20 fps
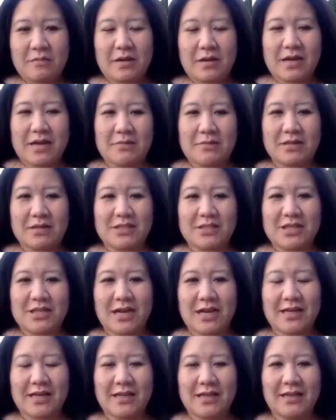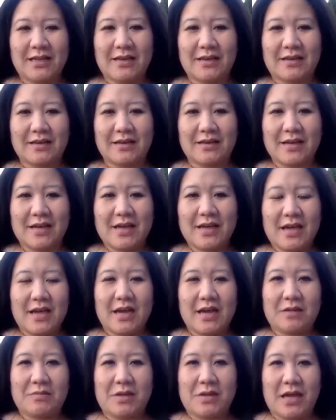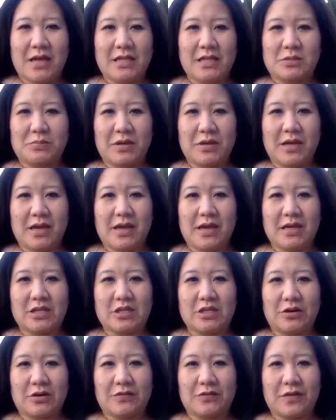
My name is Jackie Leung, and I'm an HPHR